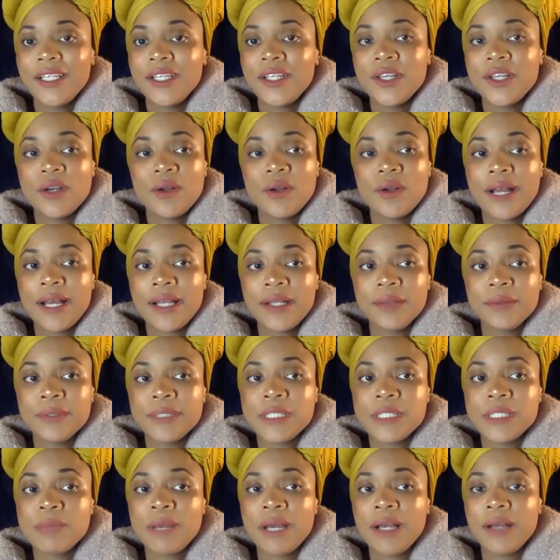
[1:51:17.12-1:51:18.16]
to know how to
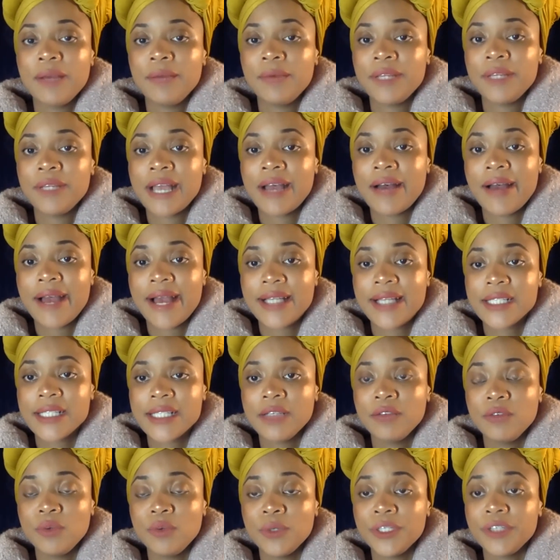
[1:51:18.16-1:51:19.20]
respond without
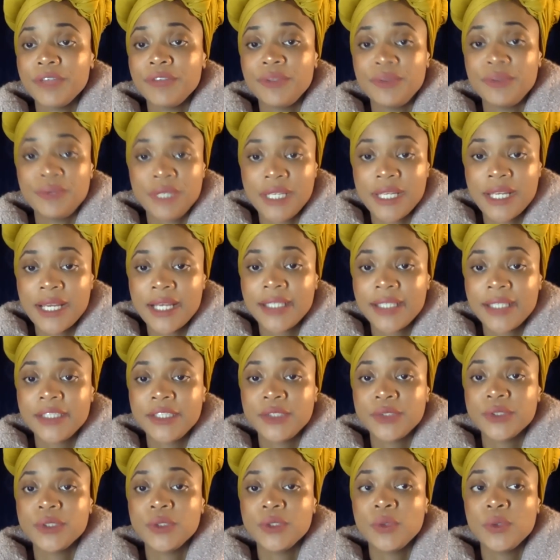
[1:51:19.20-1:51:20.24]
asking for it. If you did not get
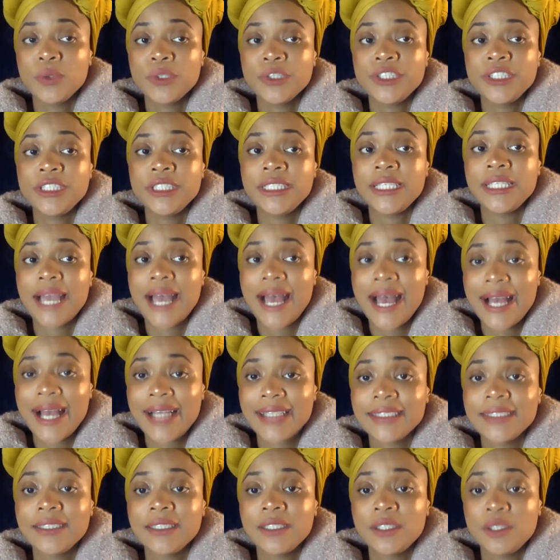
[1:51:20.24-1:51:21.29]
your score sheet,
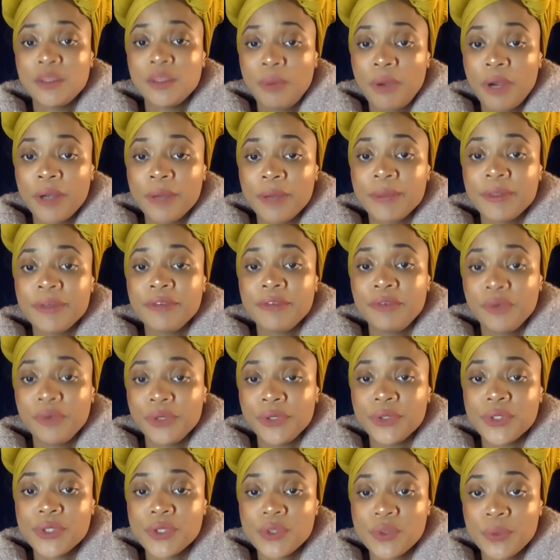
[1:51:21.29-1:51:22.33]
ask the department for
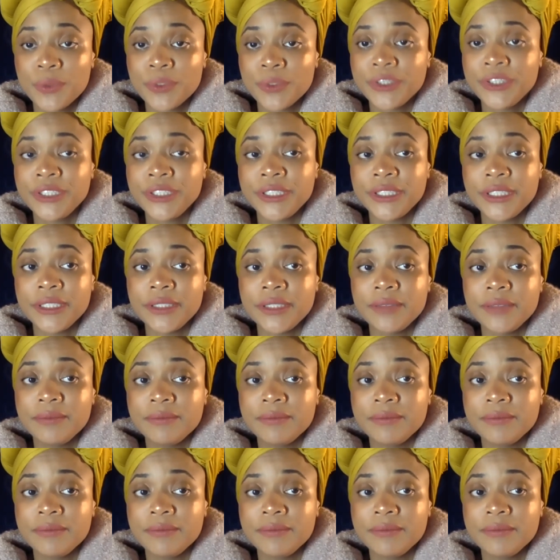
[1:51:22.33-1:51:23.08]
your score sheet.